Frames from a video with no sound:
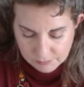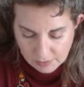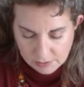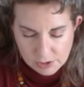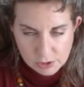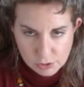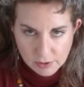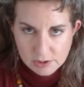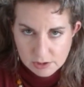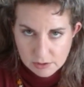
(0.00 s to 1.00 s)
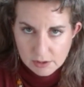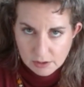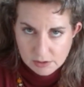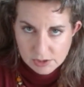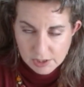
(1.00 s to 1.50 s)
is to trust in the
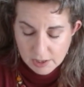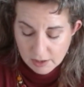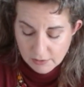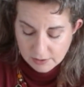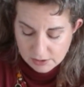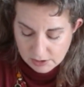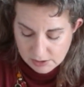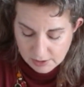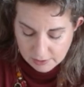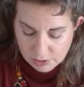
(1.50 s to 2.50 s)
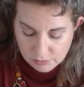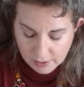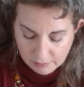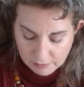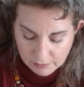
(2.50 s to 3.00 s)
unseen, and that does take
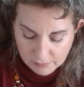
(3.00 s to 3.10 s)
strength.